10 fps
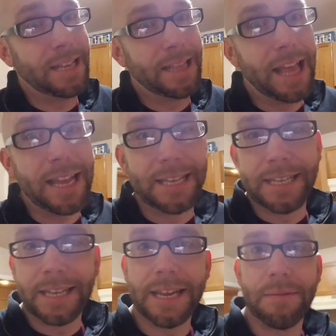the
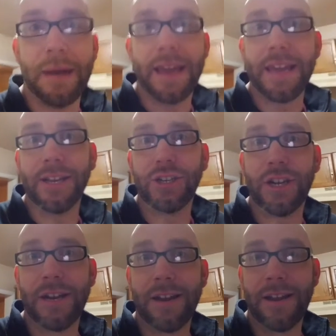light in my
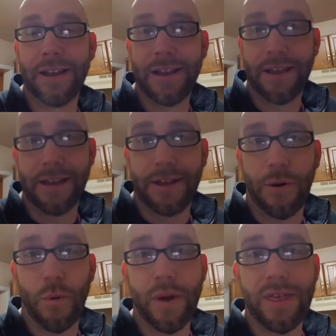kitchen
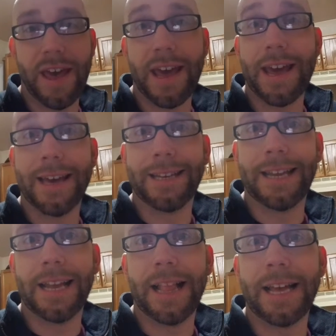with a
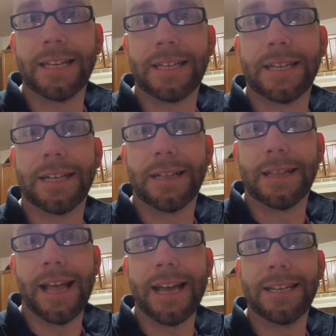daylight
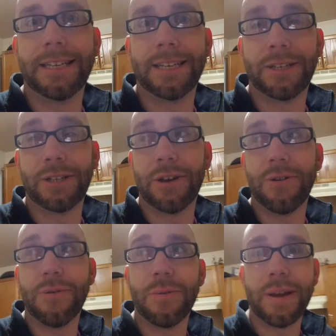light,
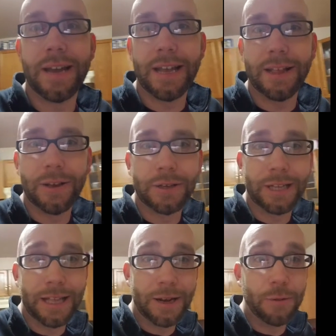so it
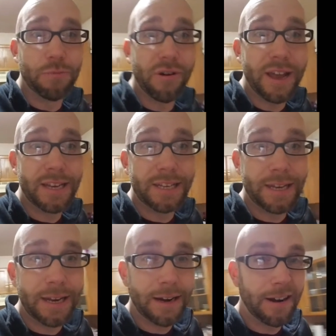looks a little bright
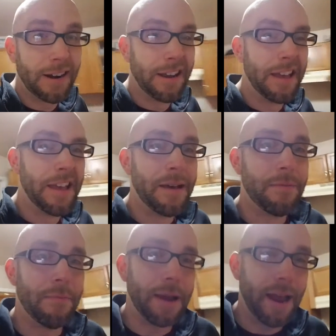in here.
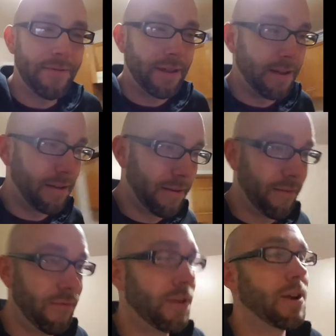Might have to
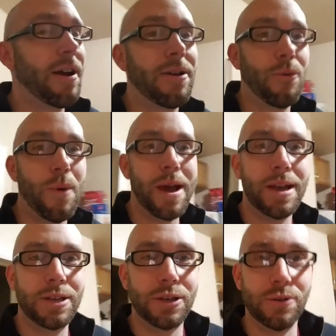figure out a
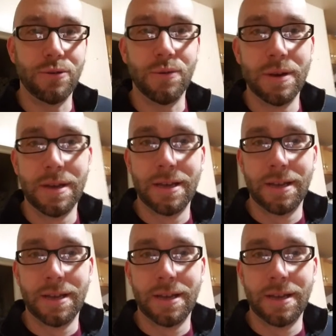way to